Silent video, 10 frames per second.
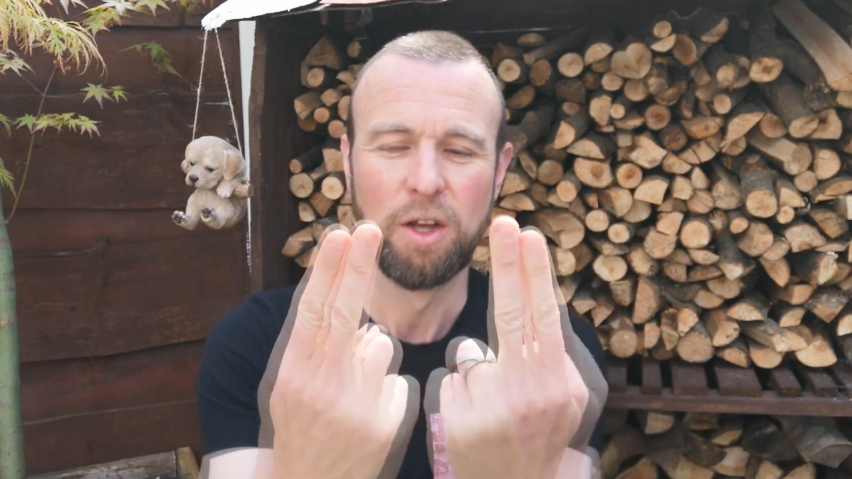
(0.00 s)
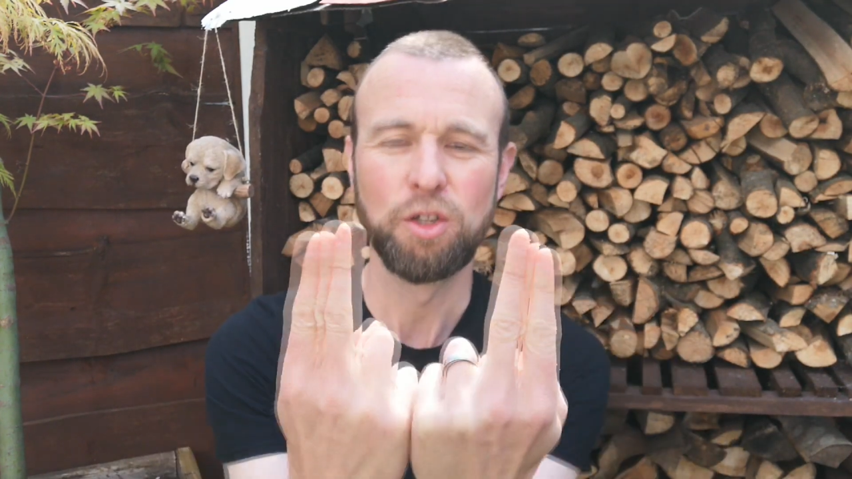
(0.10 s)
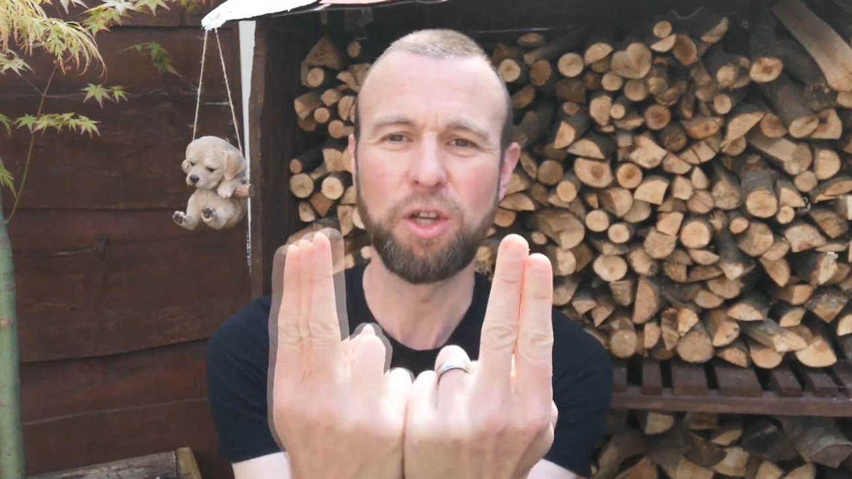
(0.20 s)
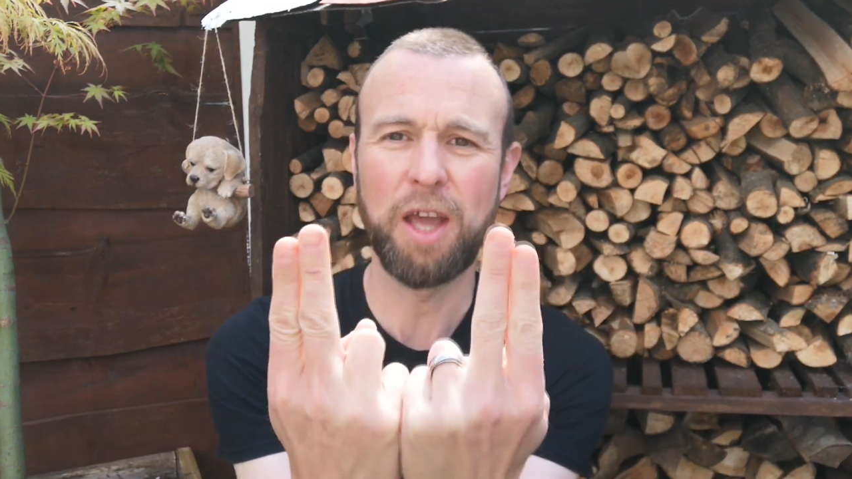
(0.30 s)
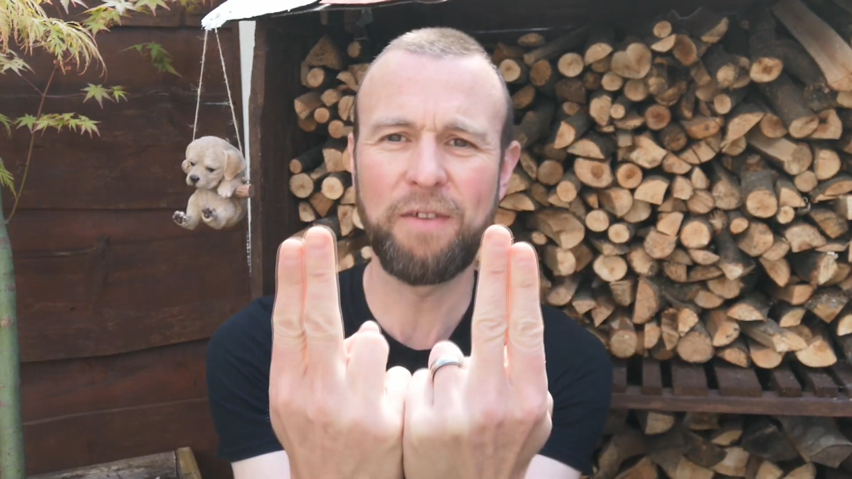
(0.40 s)

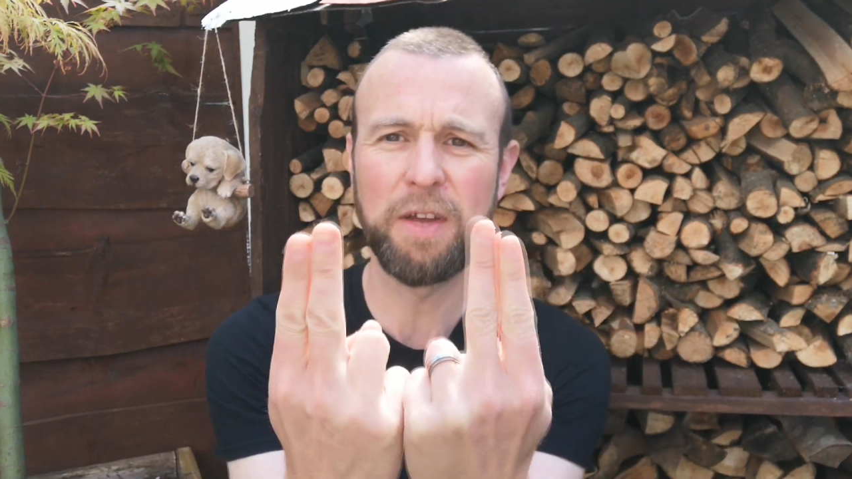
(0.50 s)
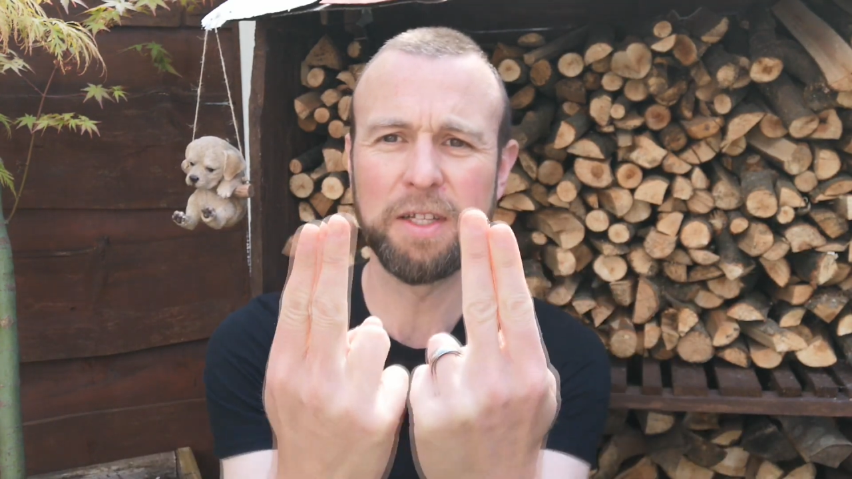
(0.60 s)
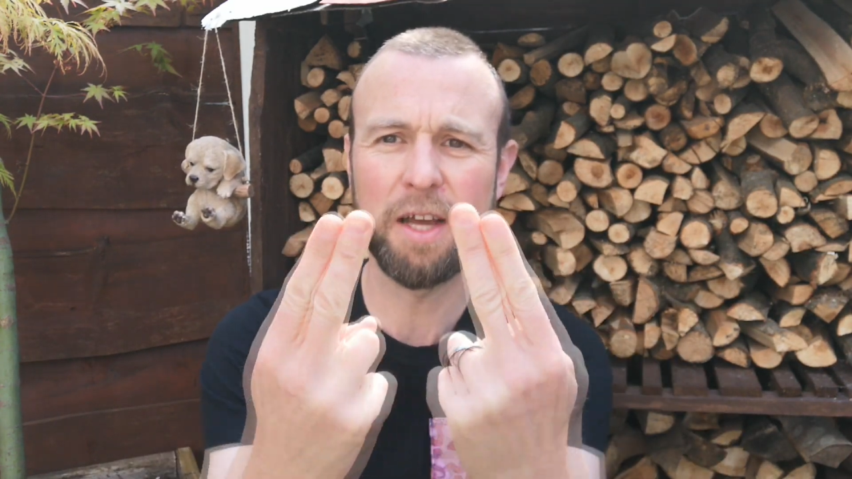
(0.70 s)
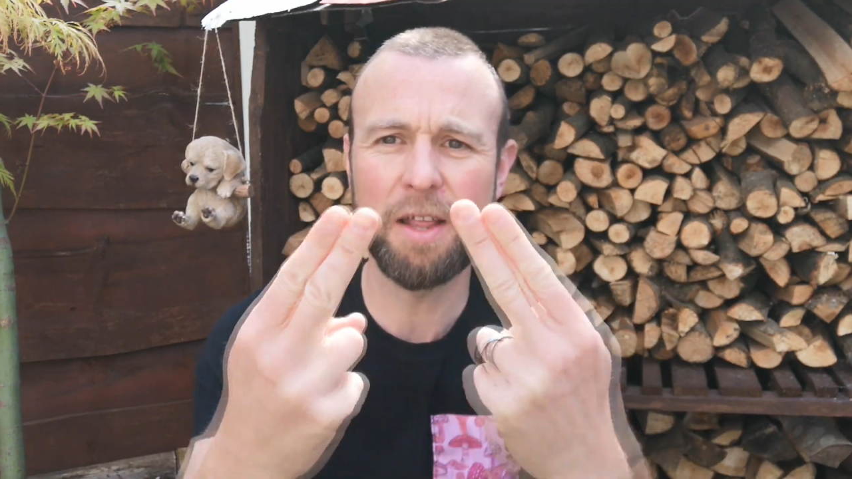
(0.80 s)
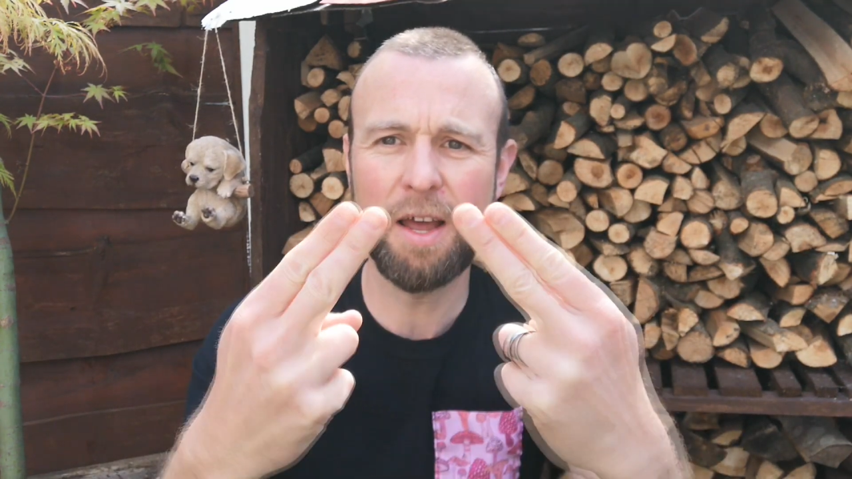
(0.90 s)
So you get your fingers
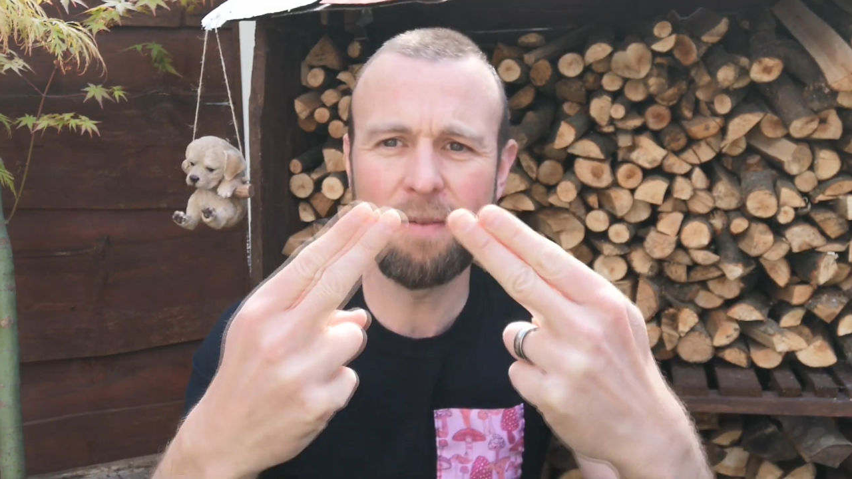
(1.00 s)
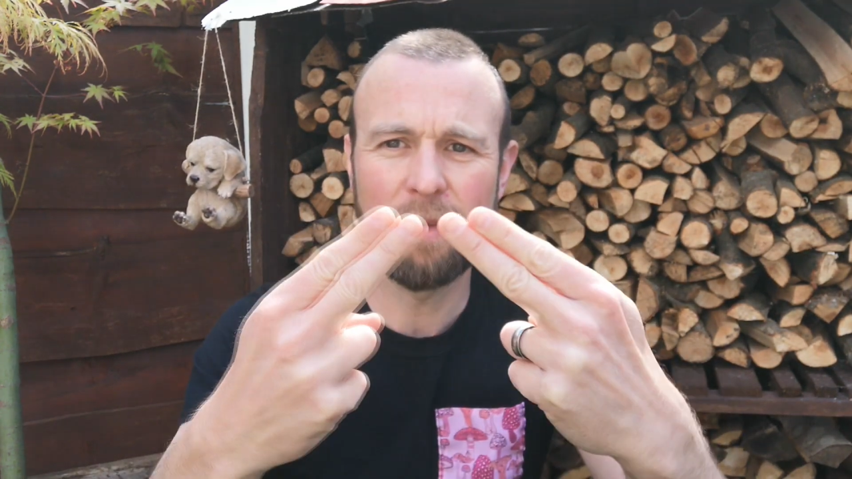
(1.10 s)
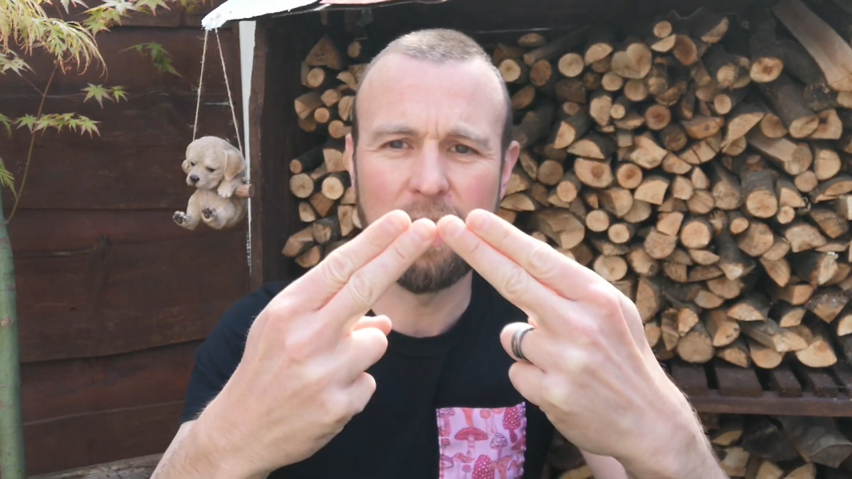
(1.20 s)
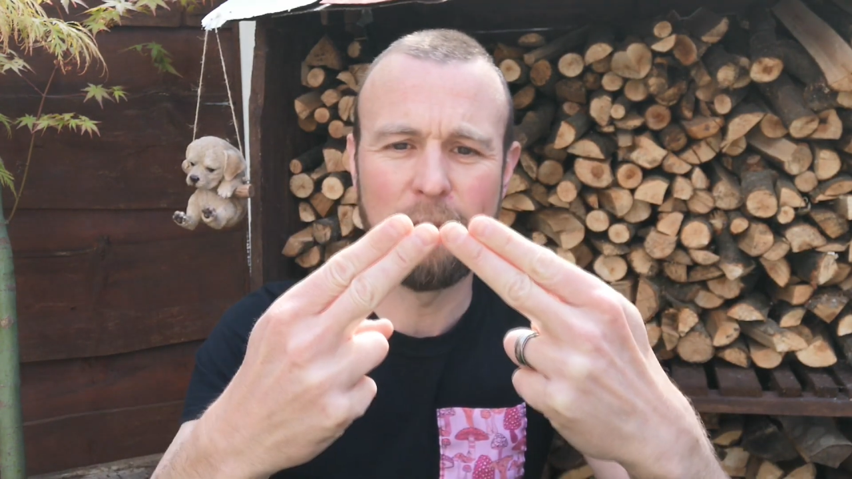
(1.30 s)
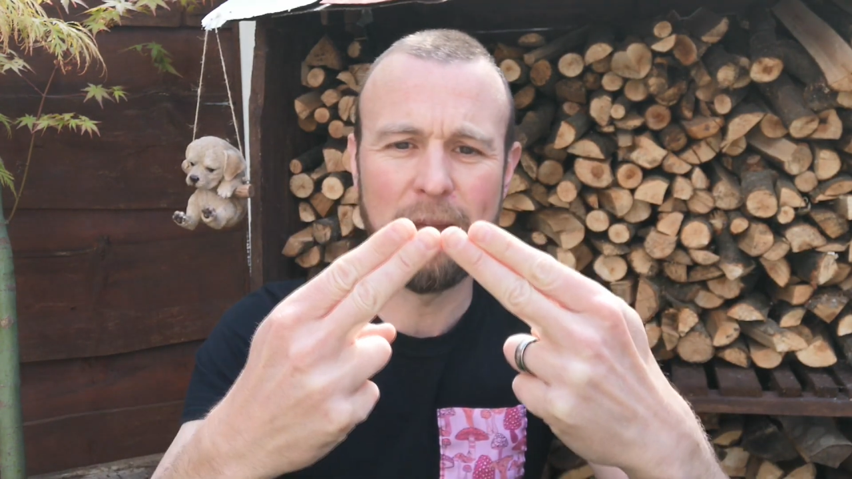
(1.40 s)
like that,
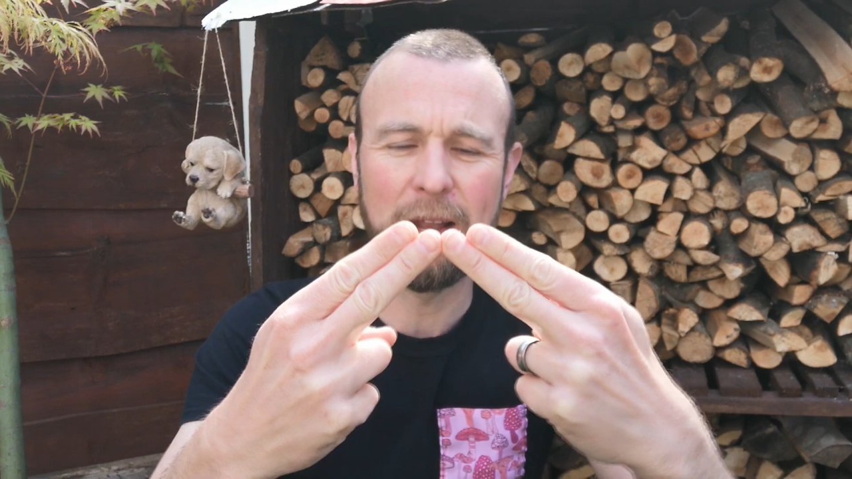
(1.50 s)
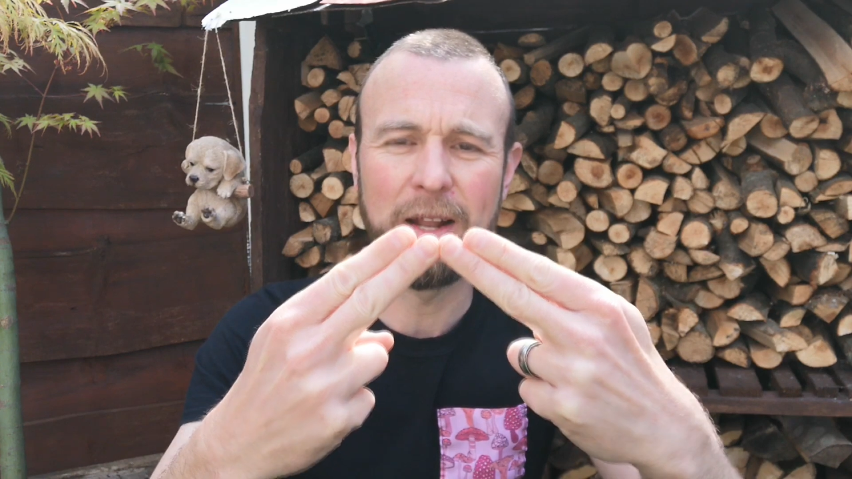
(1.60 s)
and you make a